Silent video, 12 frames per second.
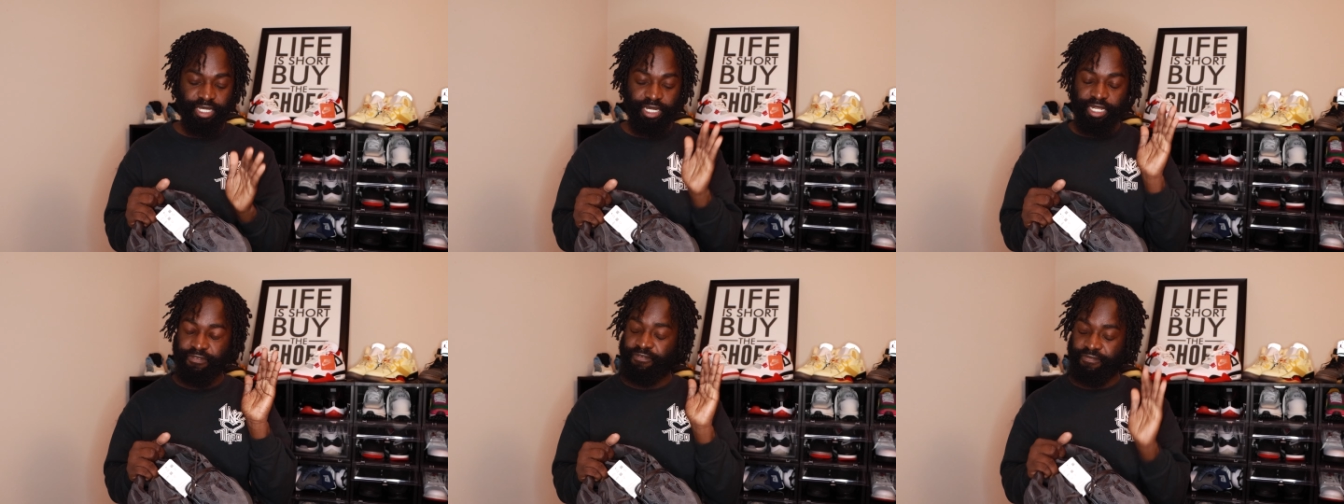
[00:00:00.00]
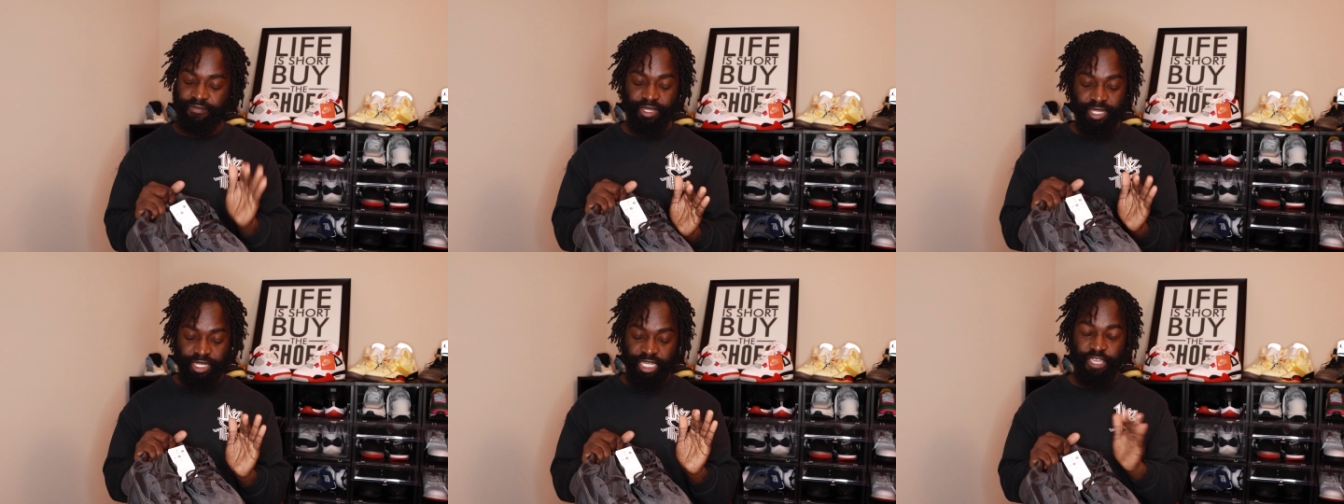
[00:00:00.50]
And if
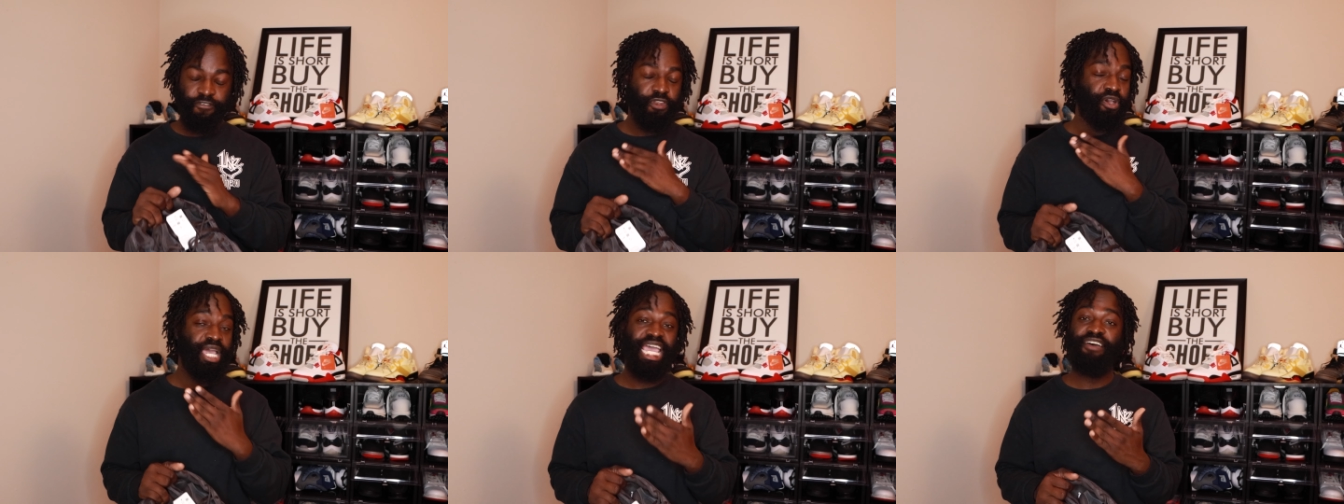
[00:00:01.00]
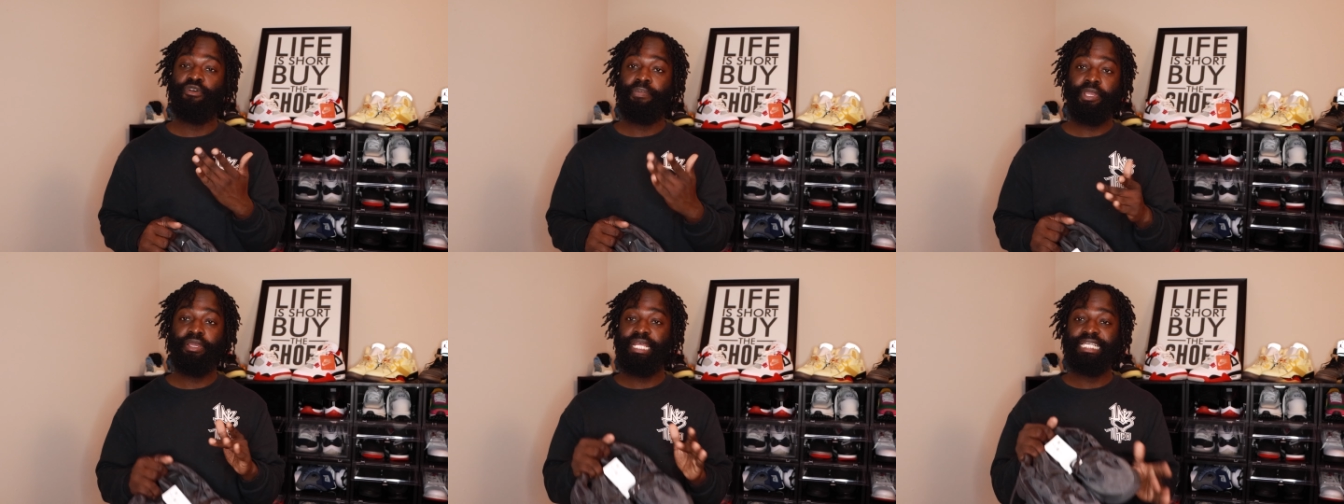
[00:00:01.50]
if you don't have a
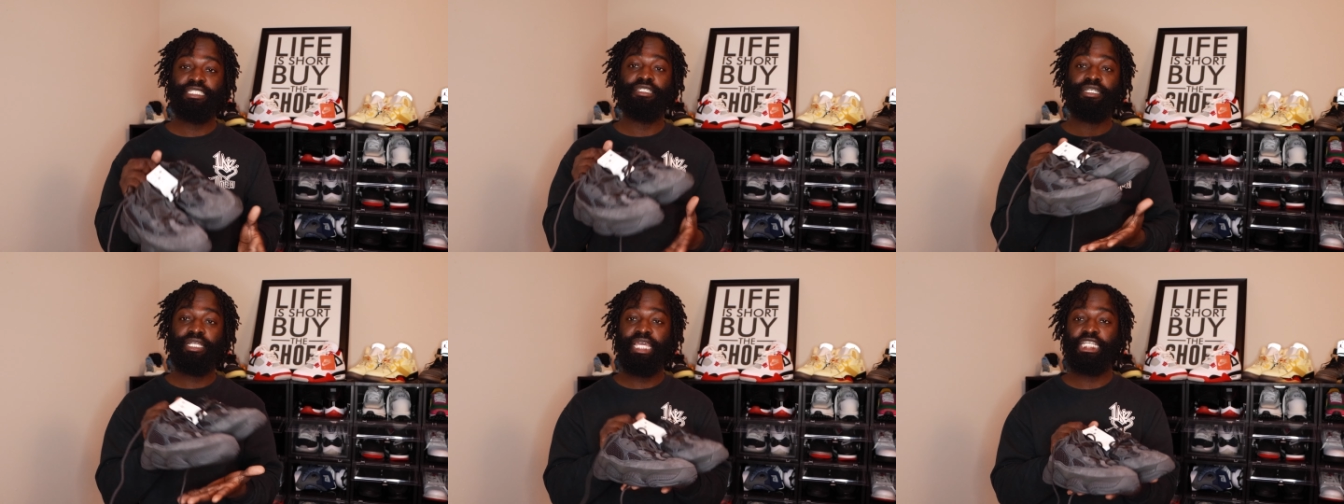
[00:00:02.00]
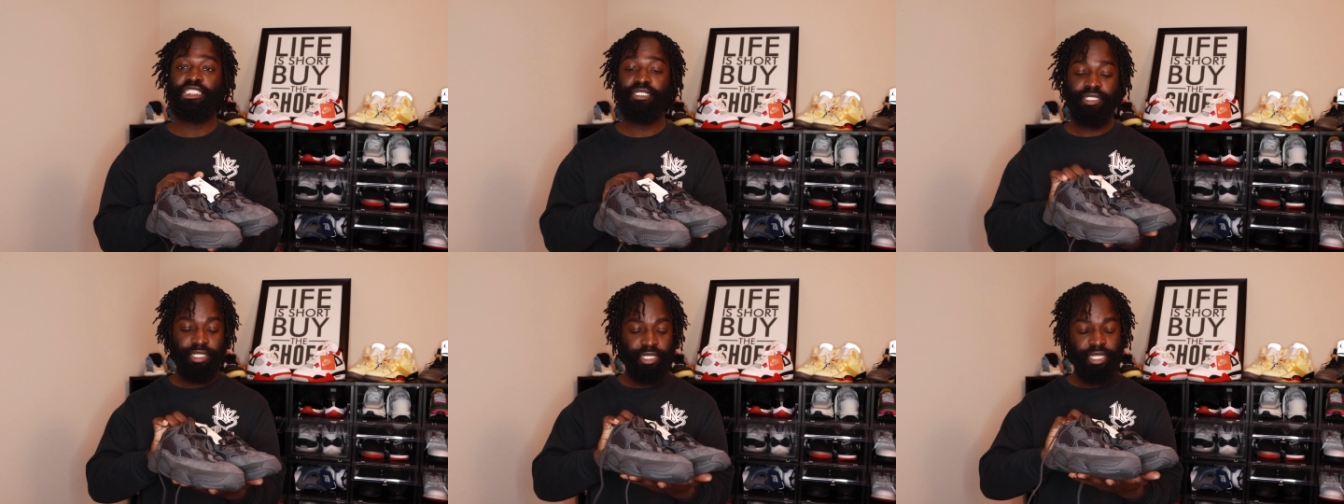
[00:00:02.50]
pair of these in your
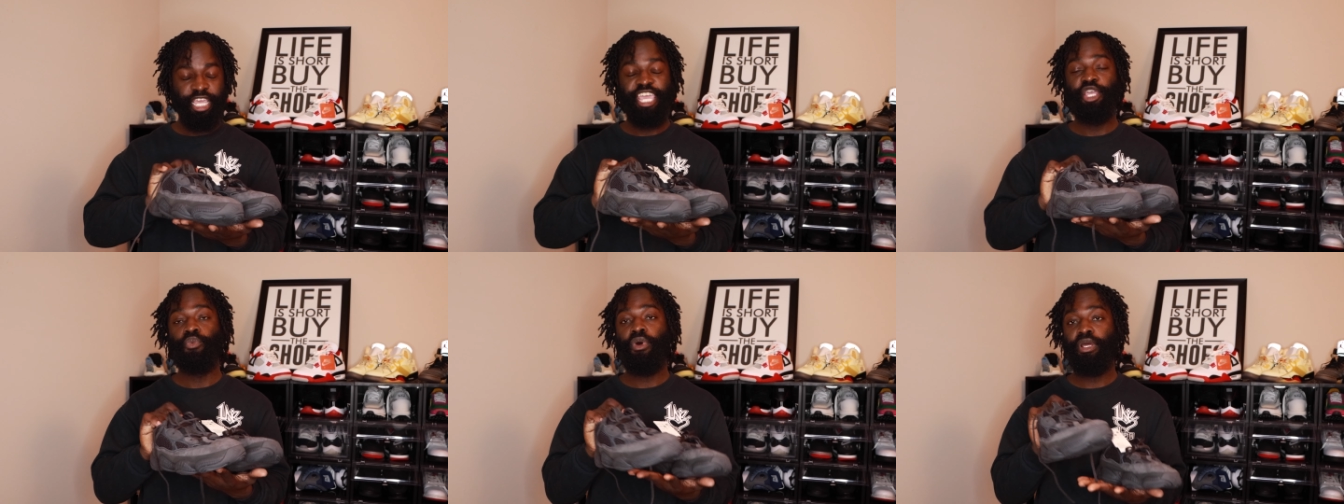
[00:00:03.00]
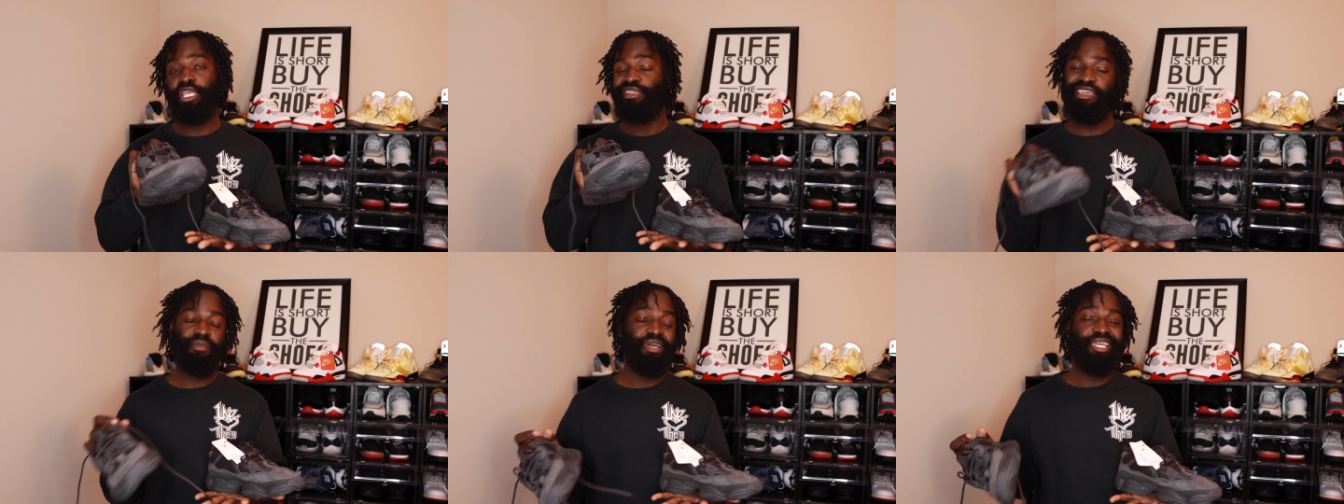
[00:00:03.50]
collection and you want, you
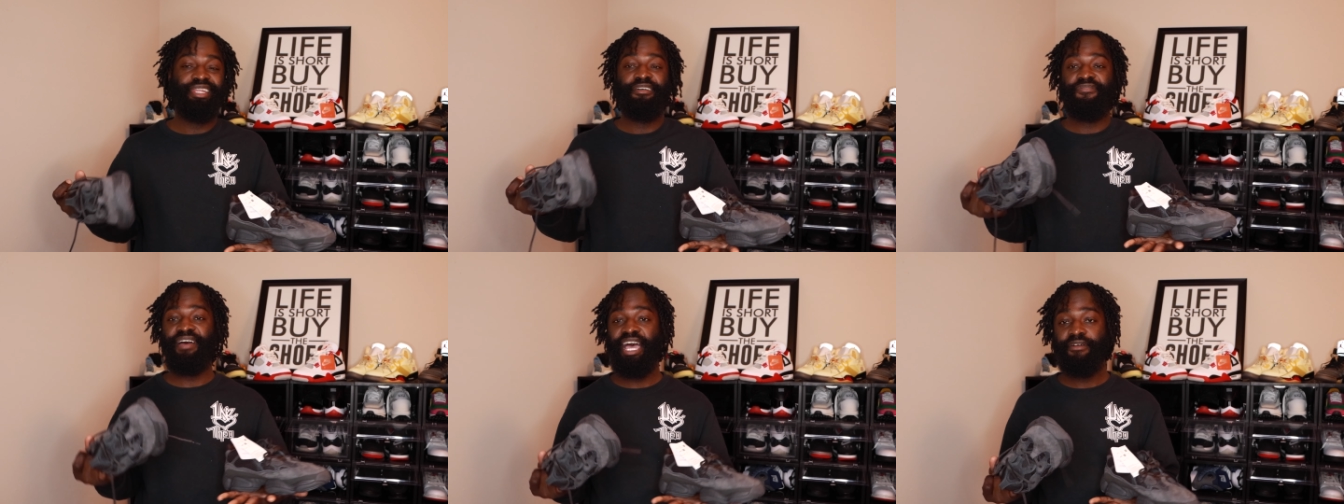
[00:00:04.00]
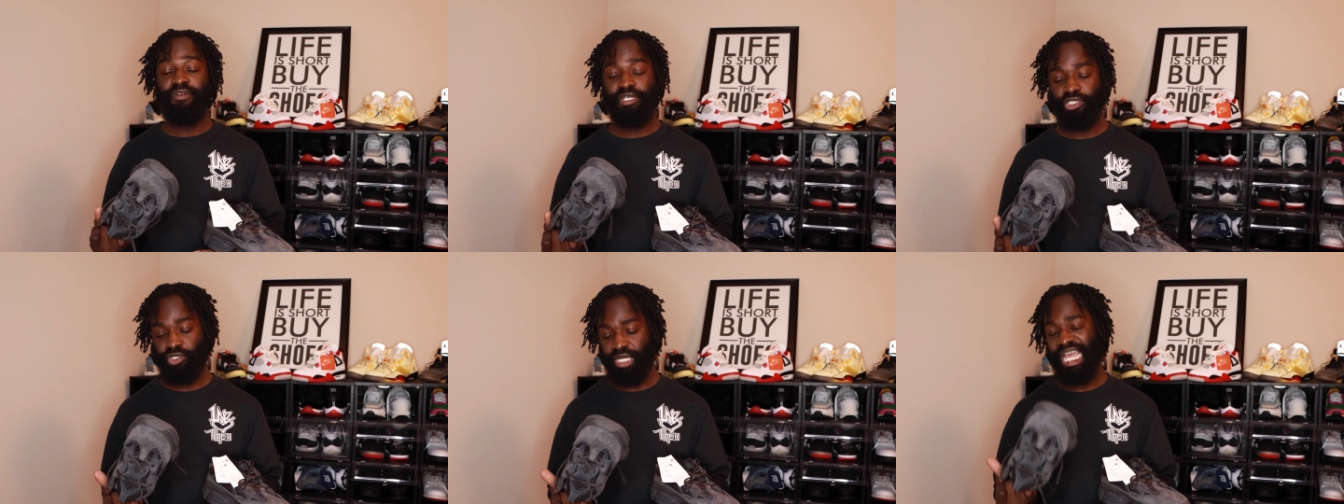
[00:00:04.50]
think about getting a
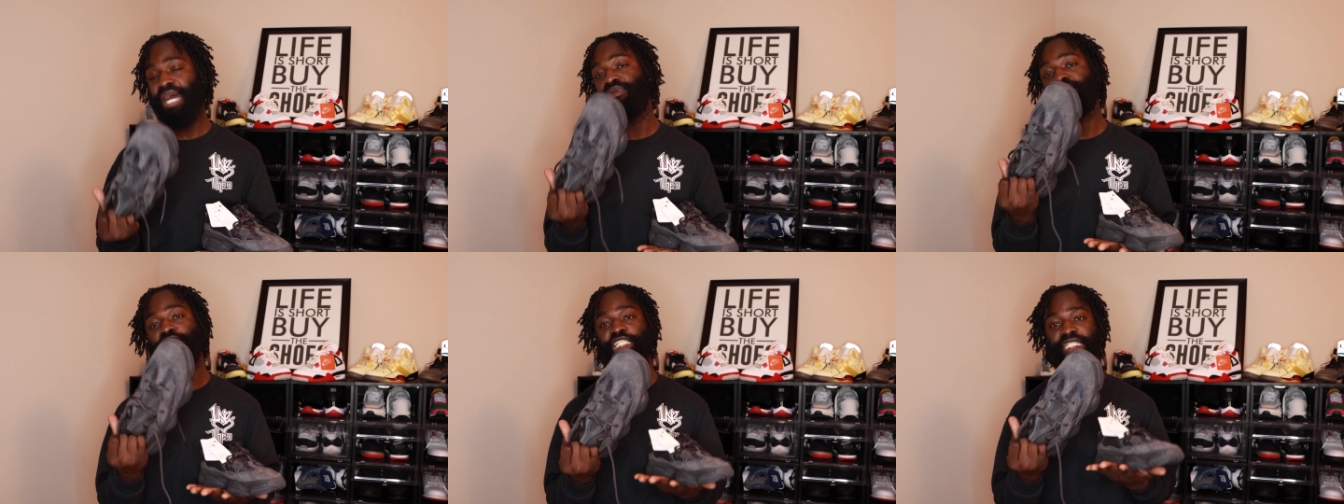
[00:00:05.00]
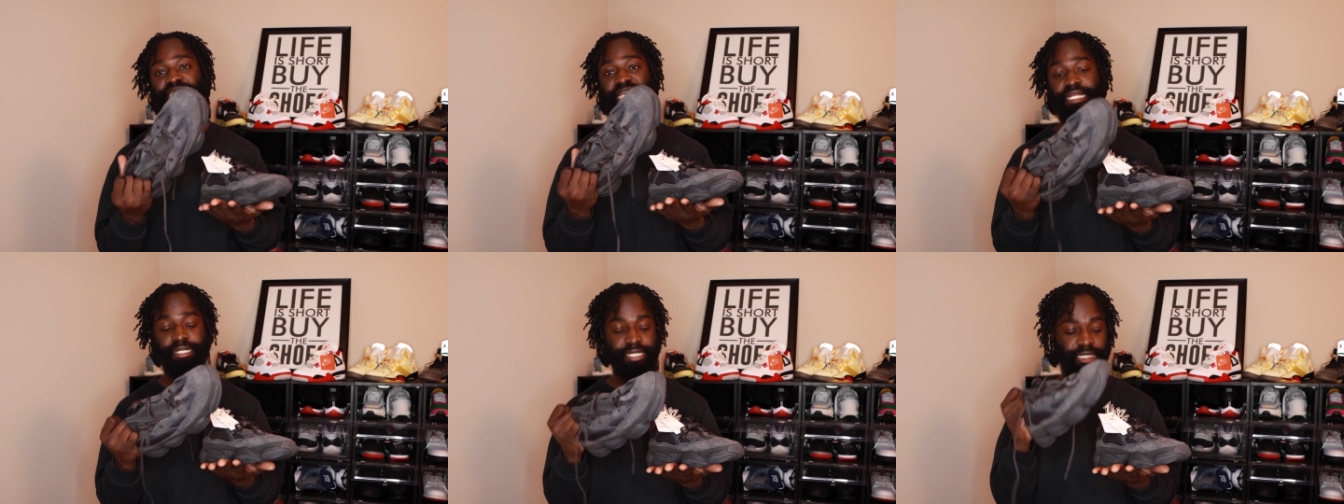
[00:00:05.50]
500, I would suggest
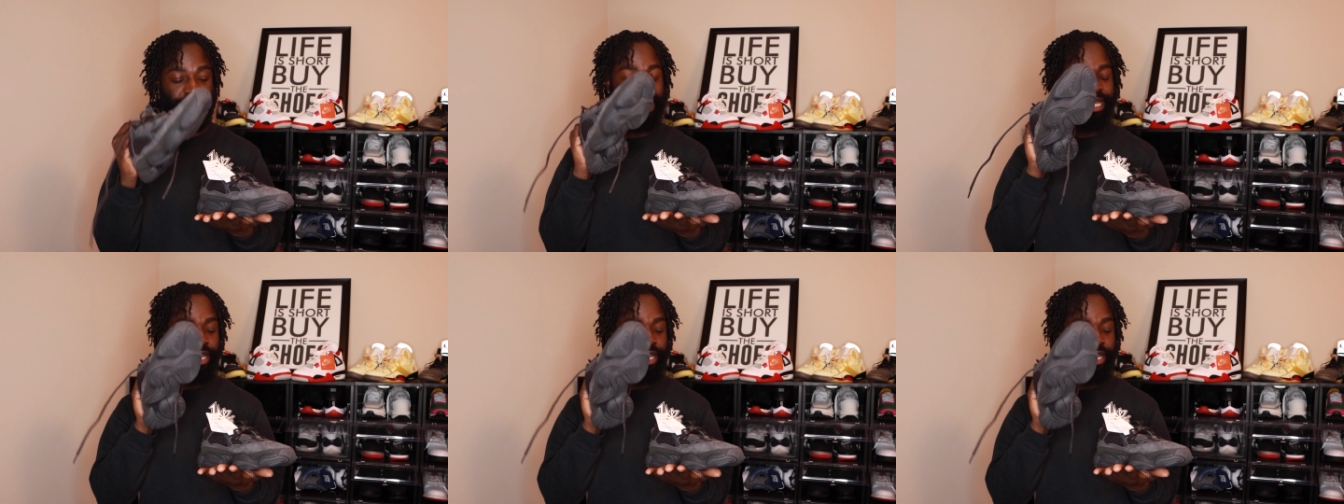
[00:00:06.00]
get these.